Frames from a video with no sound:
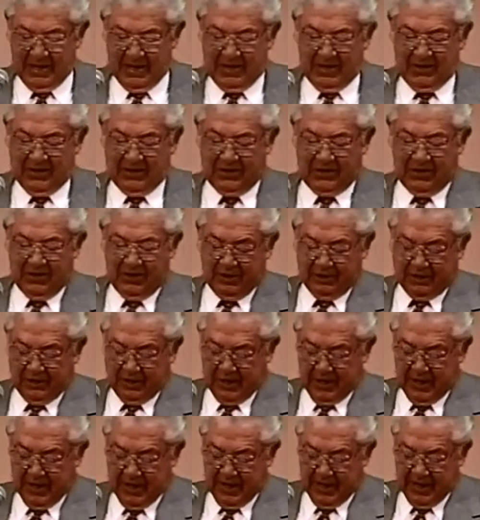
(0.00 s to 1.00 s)

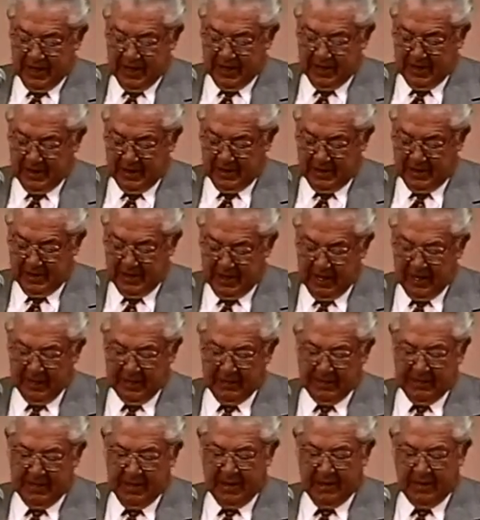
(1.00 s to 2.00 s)
Seriously, I, uh, I
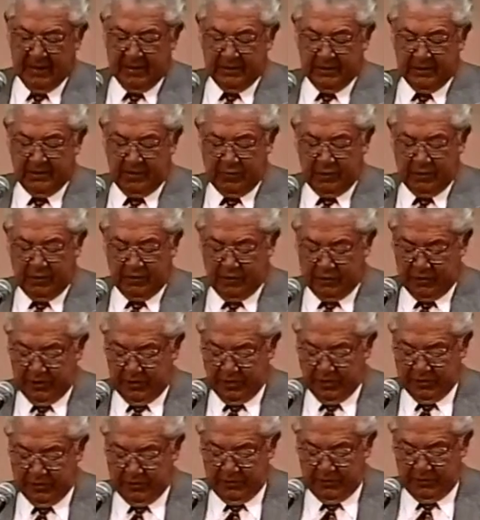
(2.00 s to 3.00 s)
commend this
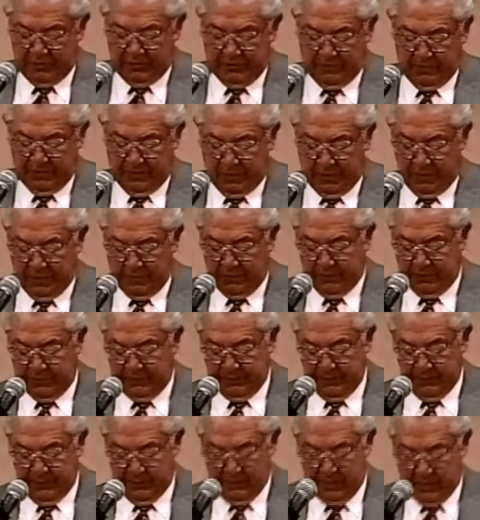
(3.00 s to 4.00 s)
organization for,
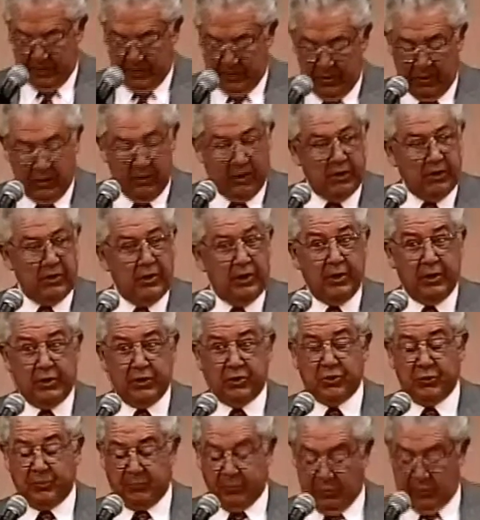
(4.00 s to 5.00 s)
and, and its
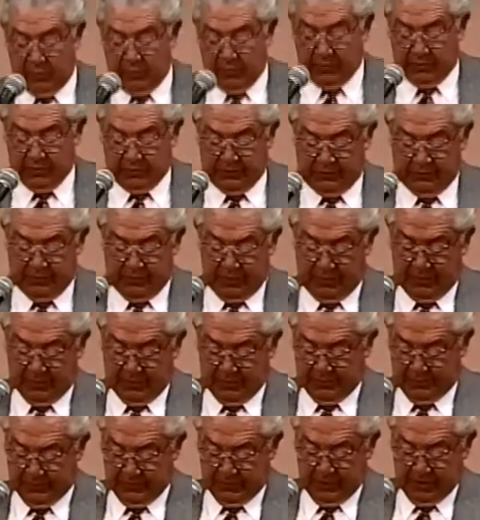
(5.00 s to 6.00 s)
supporters for
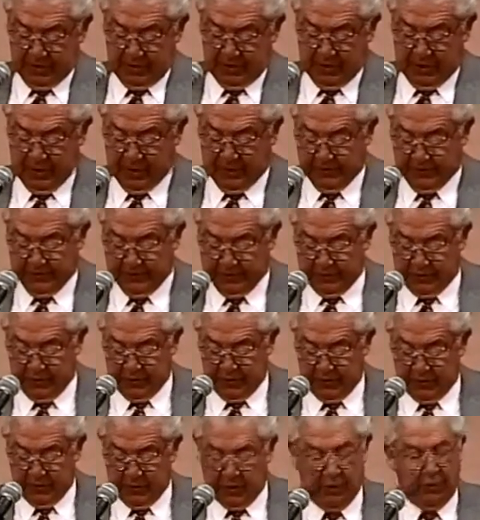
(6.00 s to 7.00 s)
your efforts to
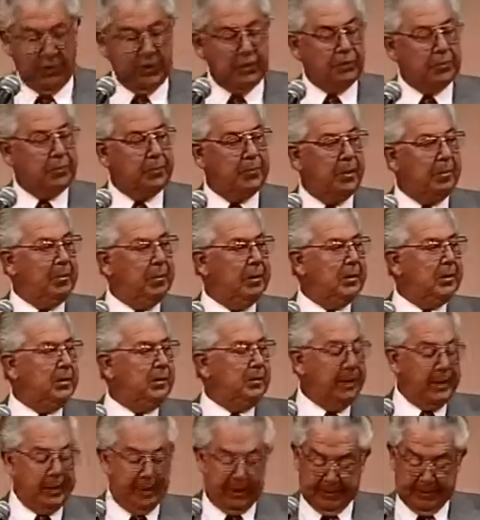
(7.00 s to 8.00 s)
encourage public debate